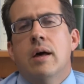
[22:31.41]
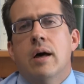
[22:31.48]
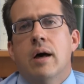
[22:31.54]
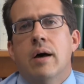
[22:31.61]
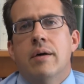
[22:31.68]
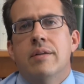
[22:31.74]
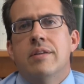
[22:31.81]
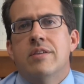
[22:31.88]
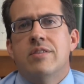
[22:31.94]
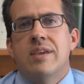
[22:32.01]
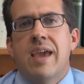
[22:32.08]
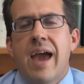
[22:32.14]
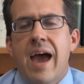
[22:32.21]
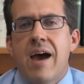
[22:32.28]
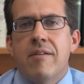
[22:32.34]
Uh, does
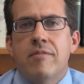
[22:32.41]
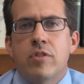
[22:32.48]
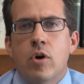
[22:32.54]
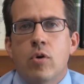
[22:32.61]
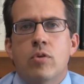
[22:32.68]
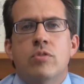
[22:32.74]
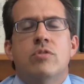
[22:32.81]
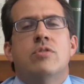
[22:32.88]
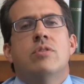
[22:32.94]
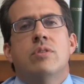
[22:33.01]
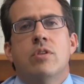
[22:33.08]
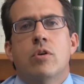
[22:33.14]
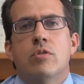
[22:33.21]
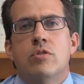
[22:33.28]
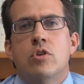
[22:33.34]
he have those,
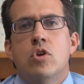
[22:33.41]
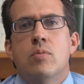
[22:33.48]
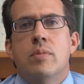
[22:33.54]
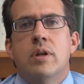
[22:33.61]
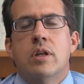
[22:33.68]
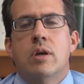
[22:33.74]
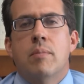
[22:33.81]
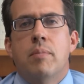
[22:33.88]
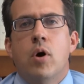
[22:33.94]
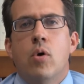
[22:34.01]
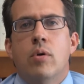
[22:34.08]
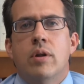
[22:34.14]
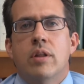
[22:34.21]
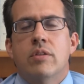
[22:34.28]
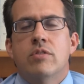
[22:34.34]
those human
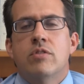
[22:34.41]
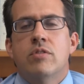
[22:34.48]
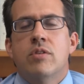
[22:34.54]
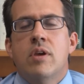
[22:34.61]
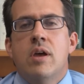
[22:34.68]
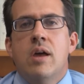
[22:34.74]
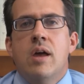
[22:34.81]
components?